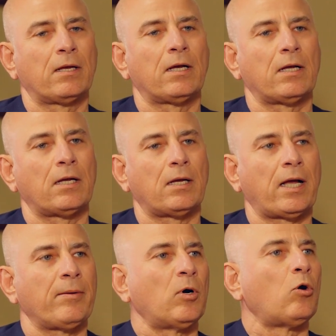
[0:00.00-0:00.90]

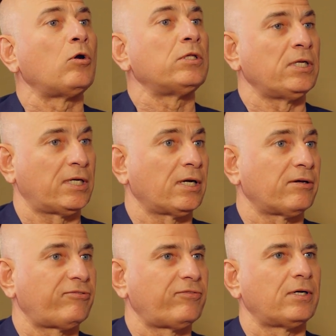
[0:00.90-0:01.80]
I'm old
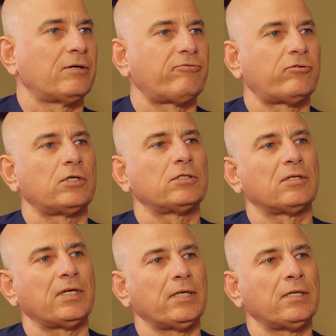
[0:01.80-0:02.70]
enough,
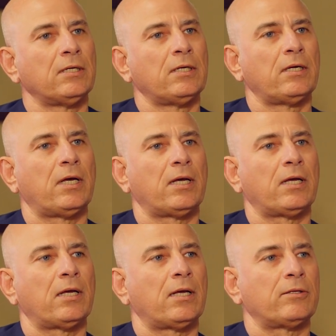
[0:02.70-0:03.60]
unfortunately,
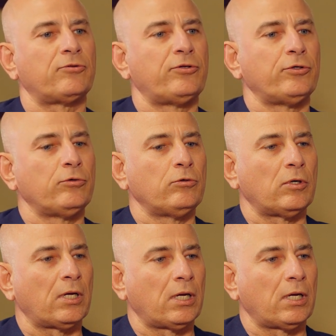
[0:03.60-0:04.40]
to